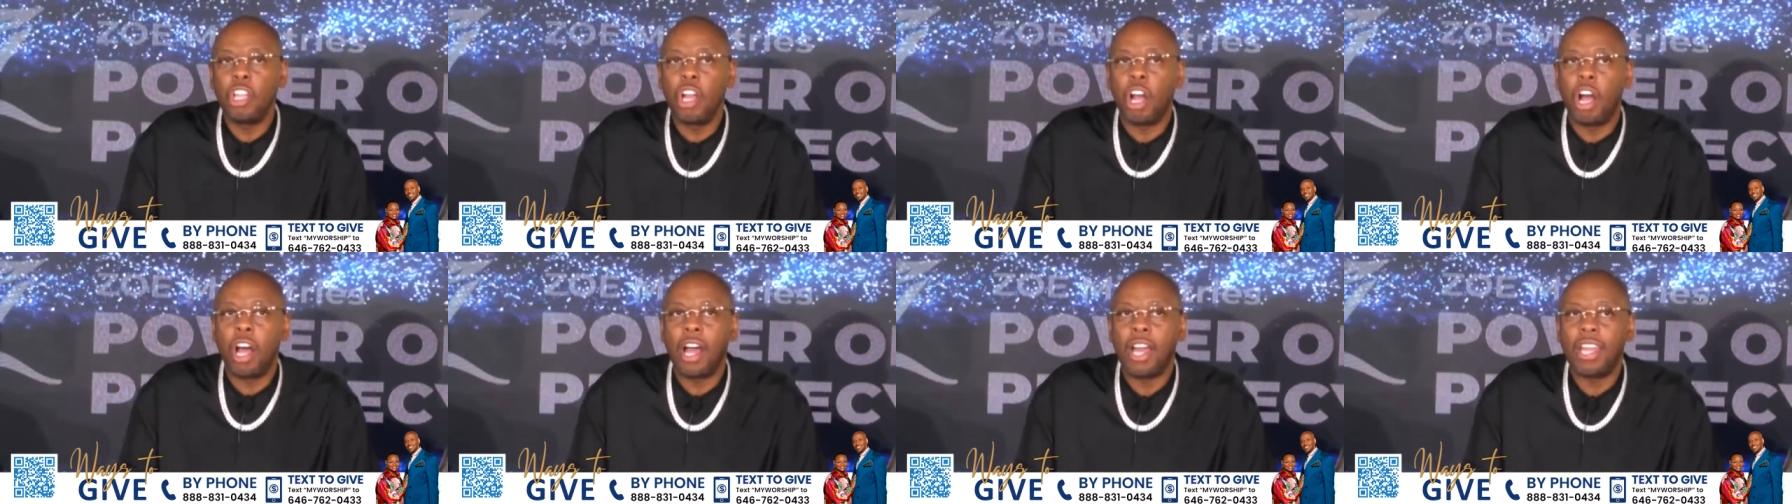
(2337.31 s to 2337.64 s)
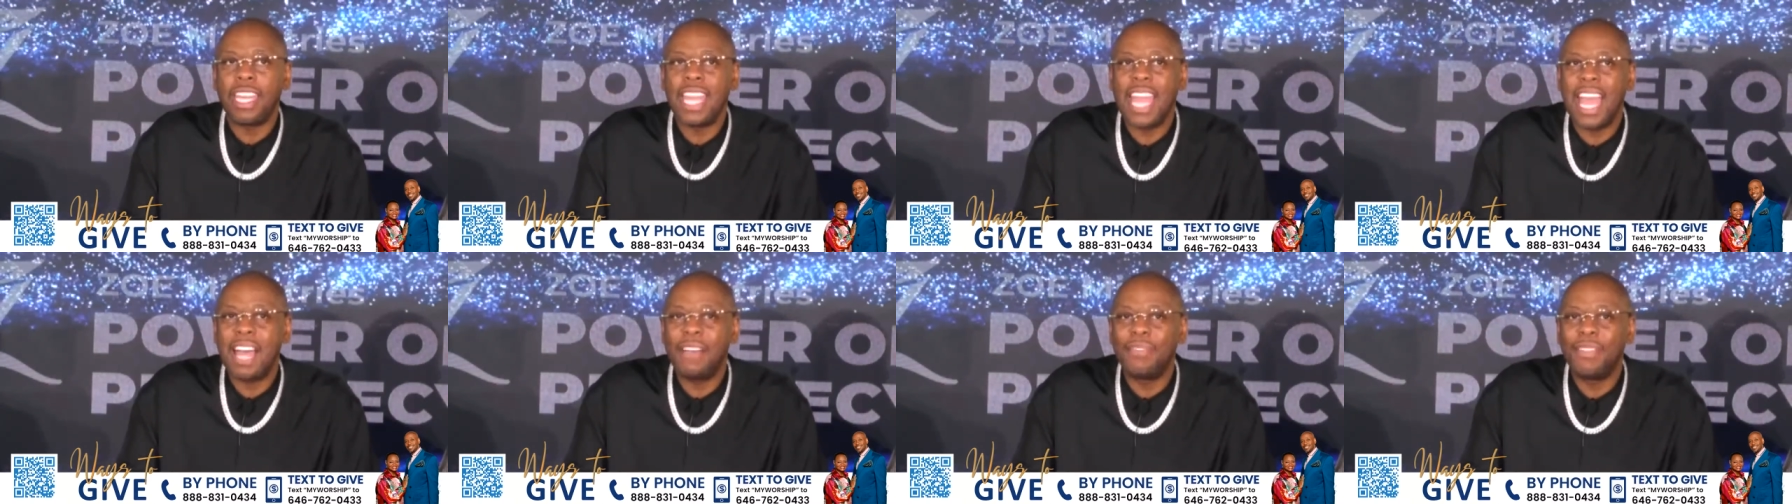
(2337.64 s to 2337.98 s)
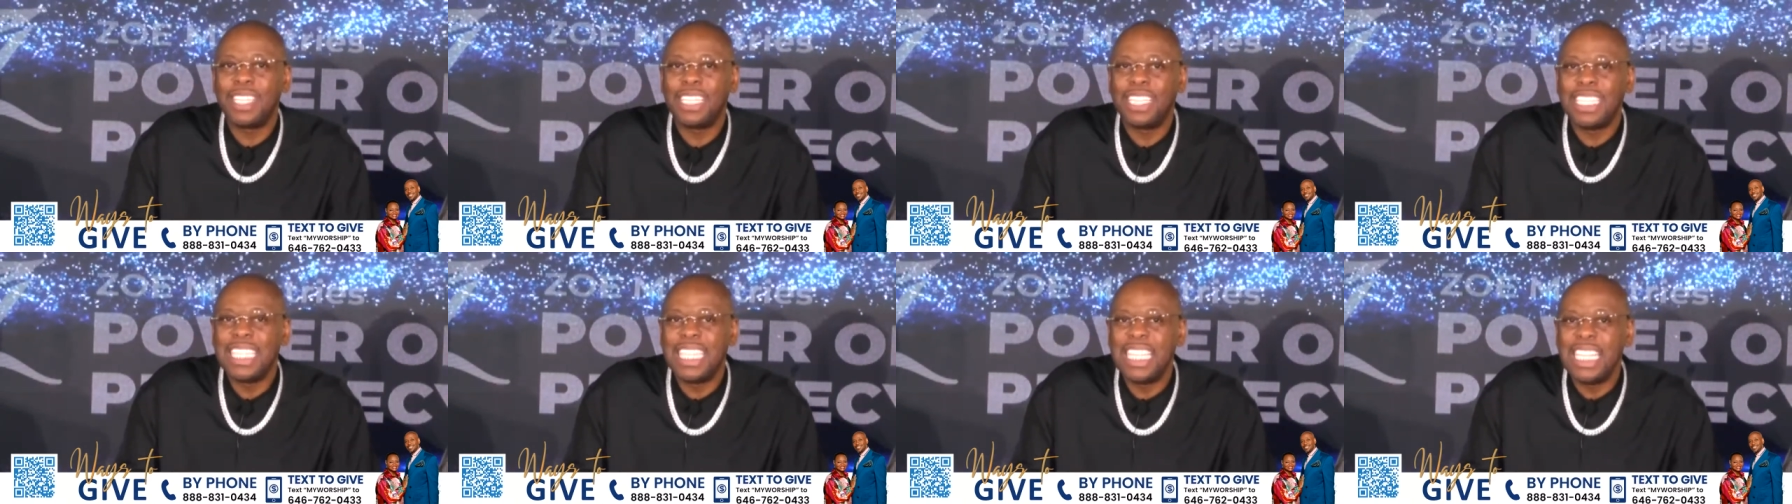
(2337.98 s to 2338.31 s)
God
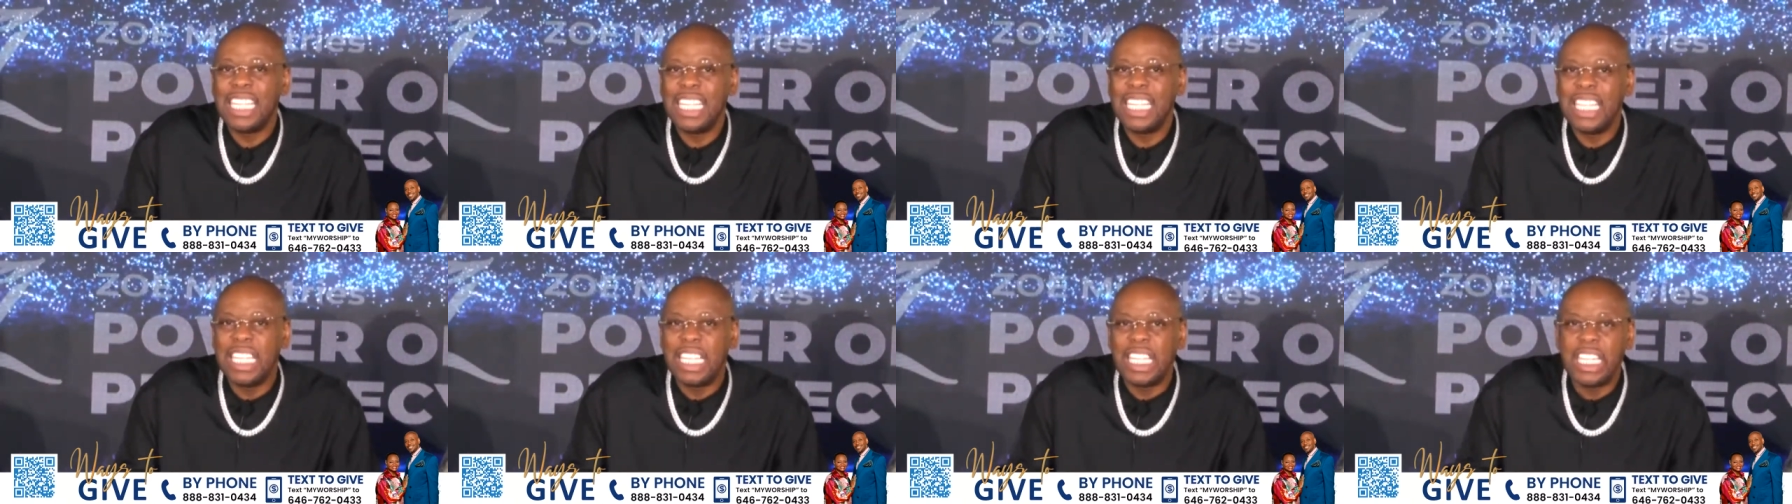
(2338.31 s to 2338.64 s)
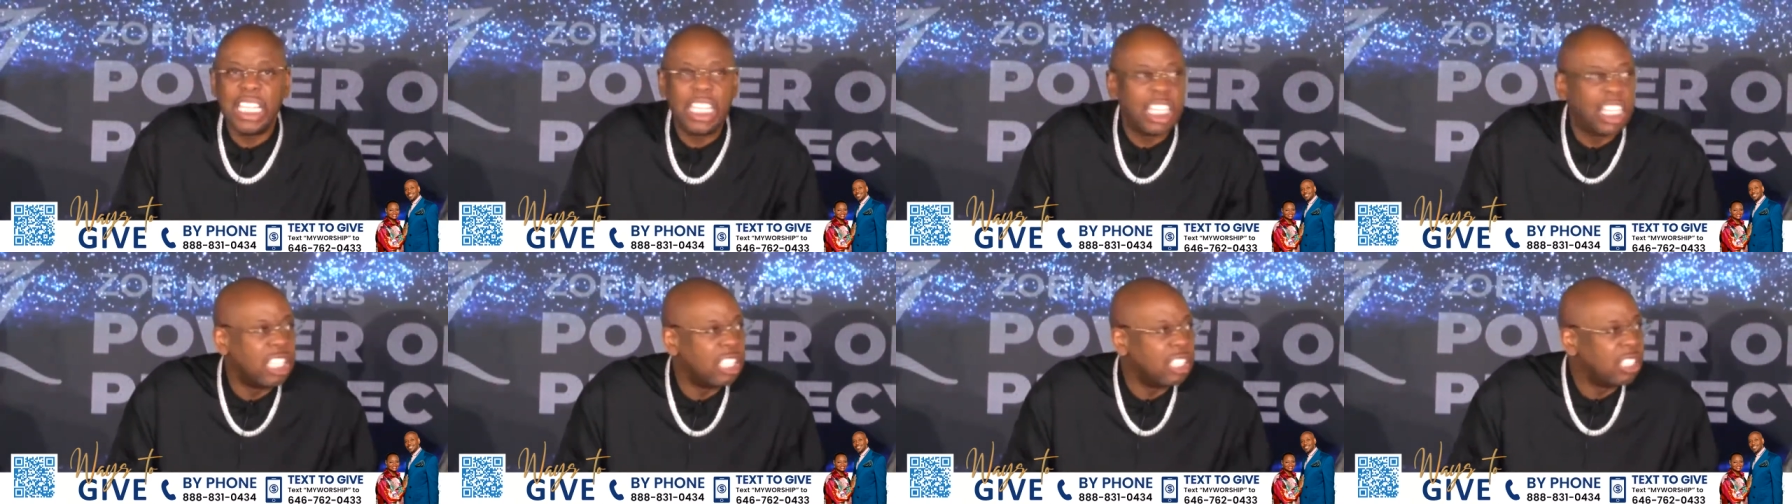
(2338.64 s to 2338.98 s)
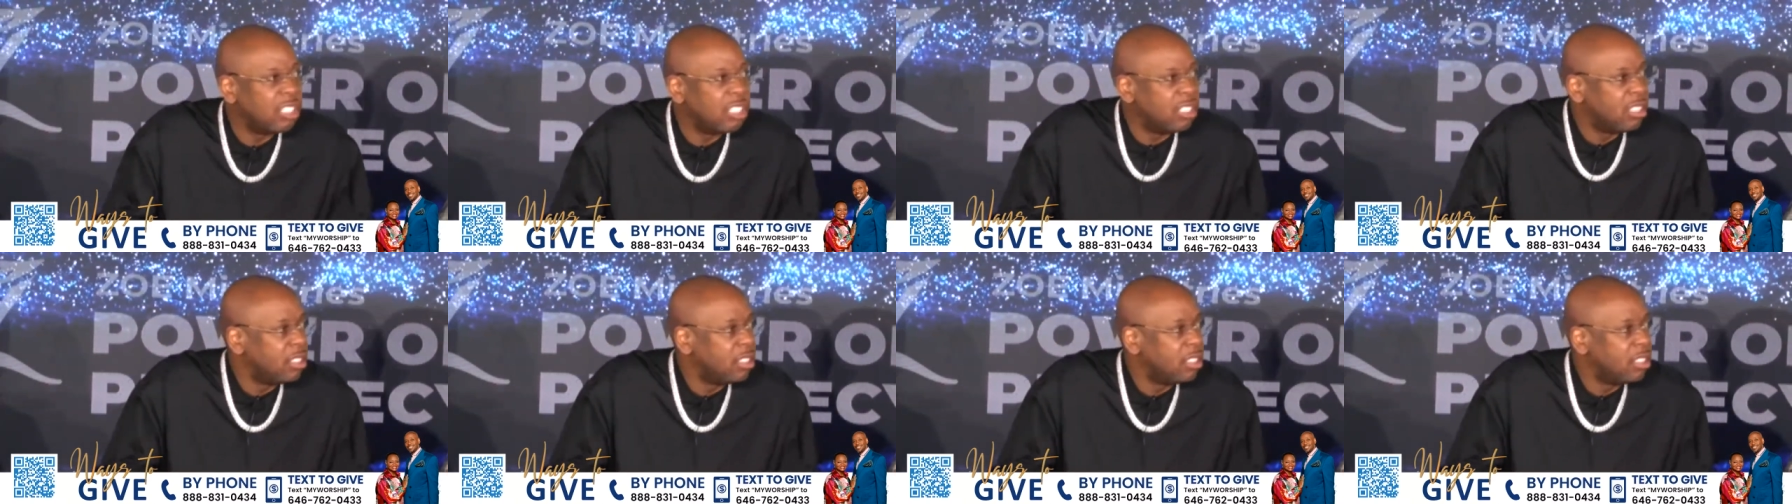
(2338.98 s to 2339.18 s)
have a need?